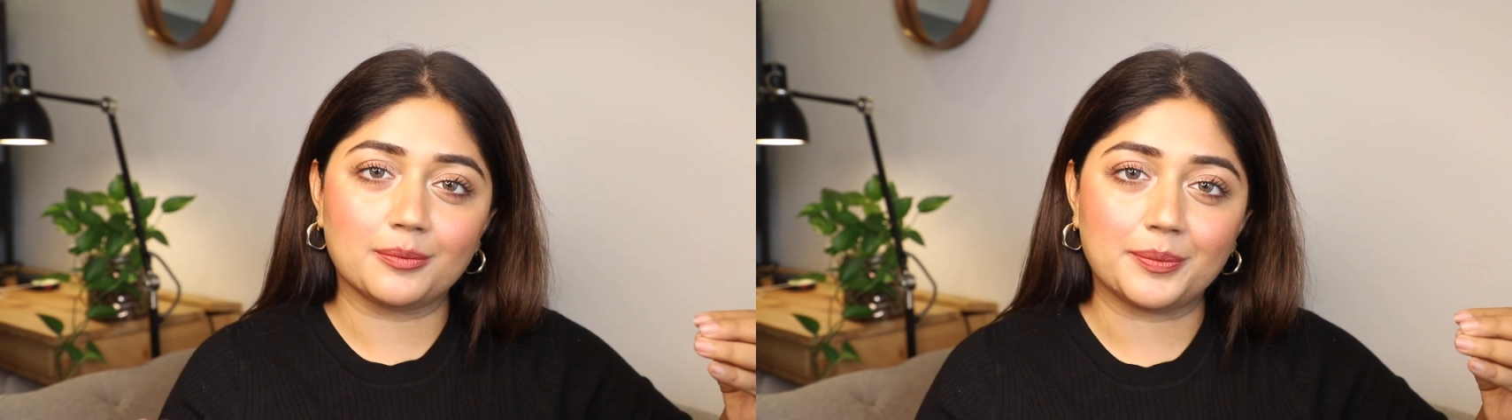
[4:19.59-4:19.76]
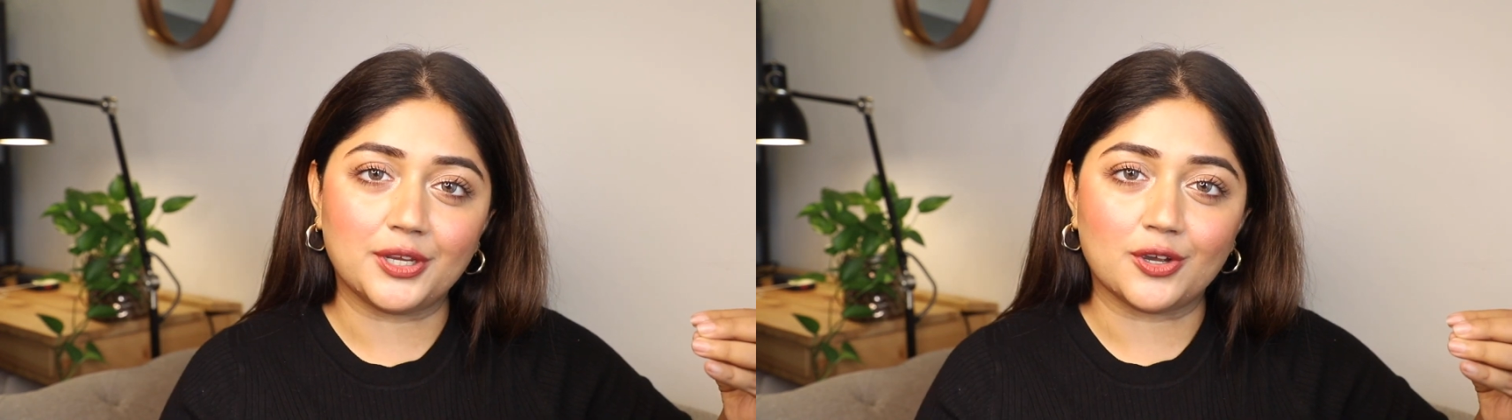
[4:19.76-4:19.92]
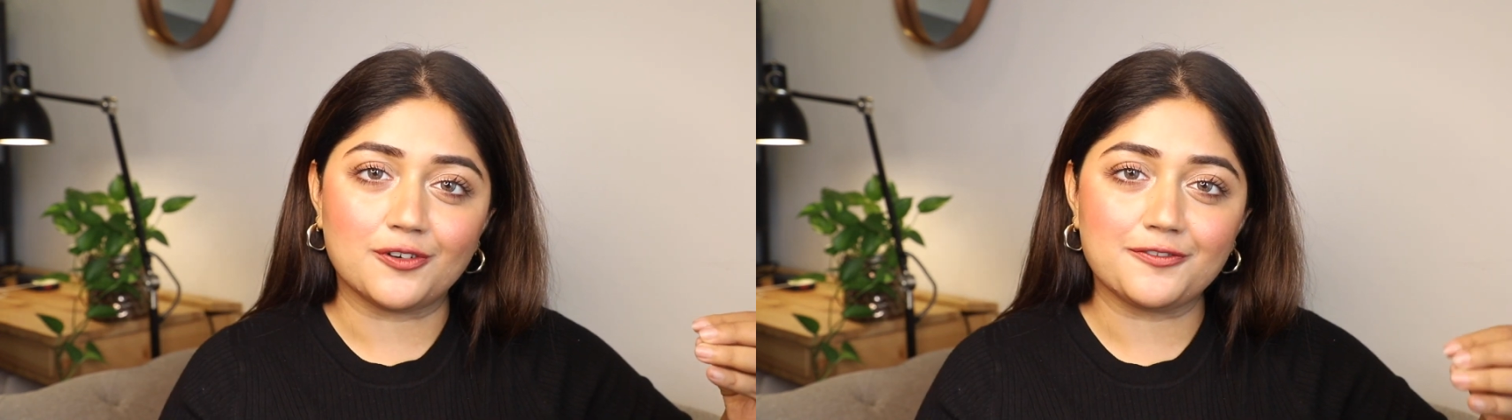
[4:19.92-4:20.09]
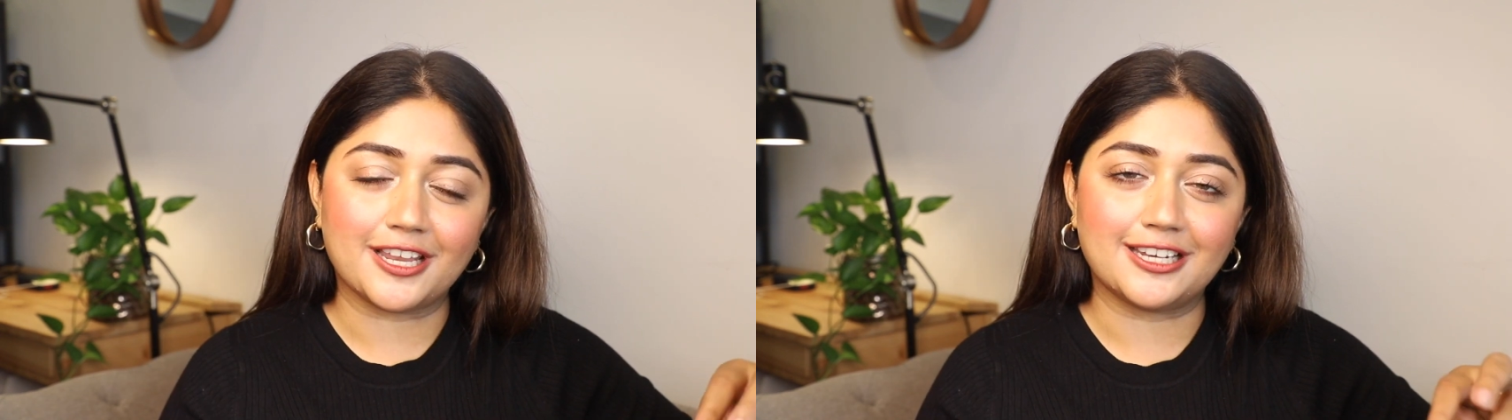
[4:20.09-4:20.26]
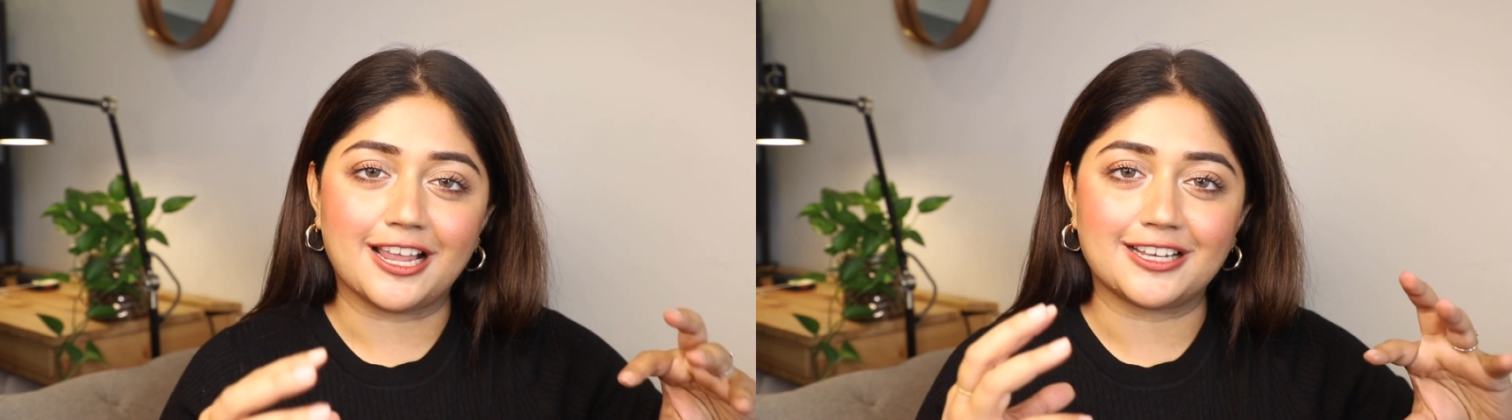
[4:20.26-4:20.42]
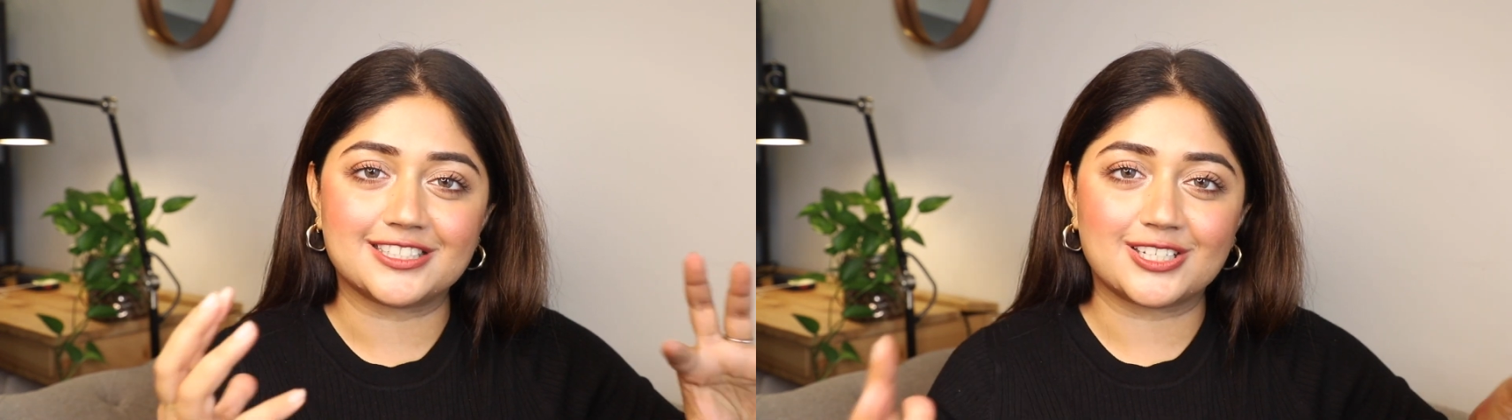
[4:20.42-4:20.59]
payoff and
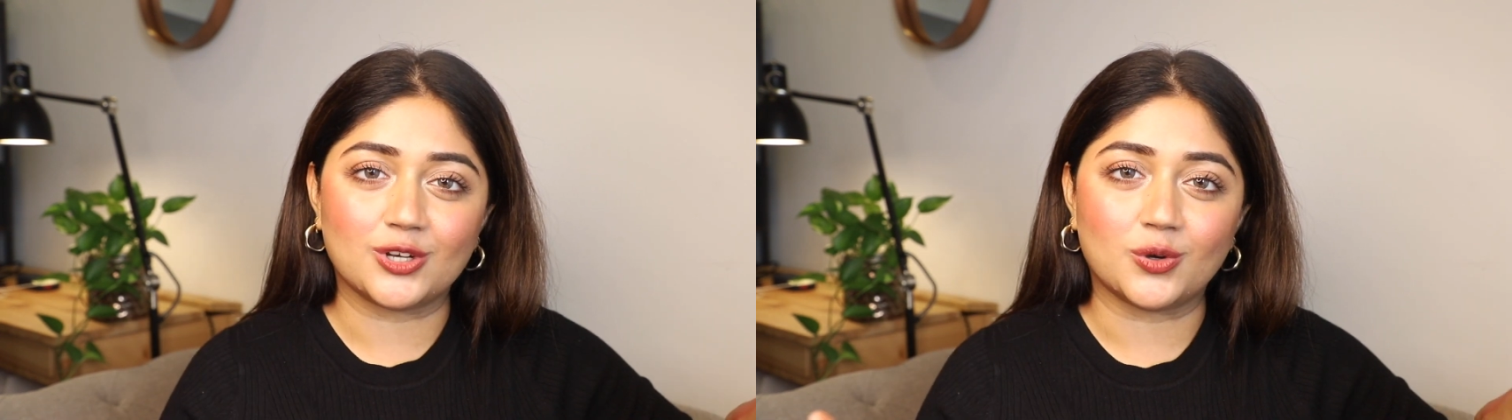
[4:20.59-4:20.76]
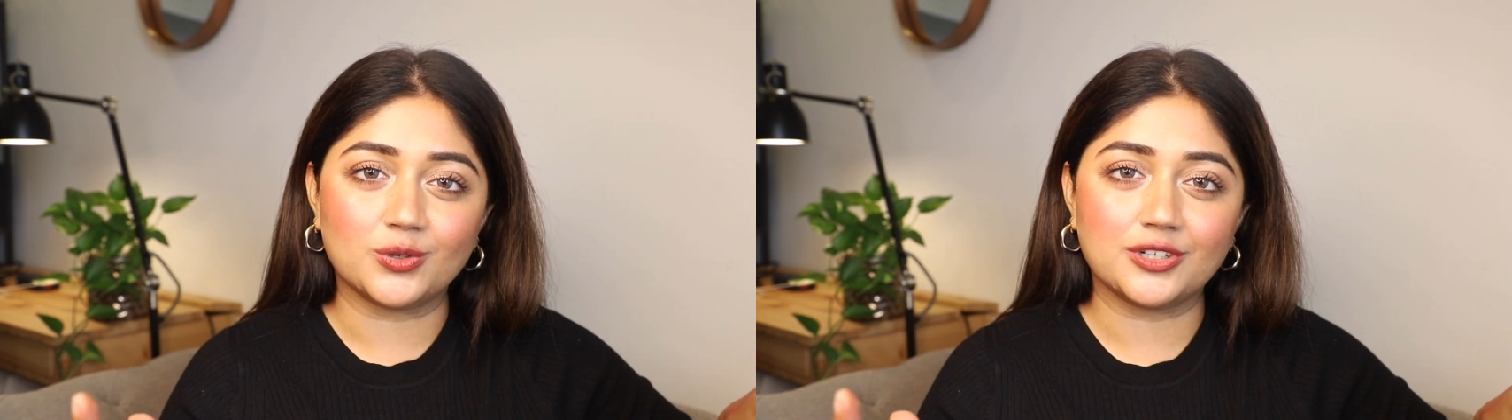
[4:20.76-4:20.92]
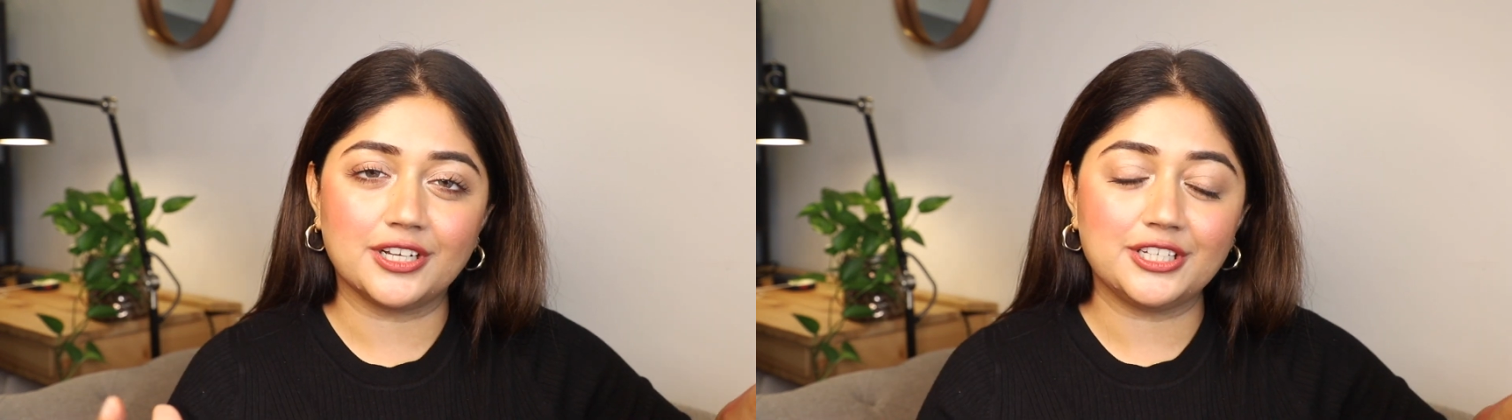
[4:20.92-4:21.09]
last longer,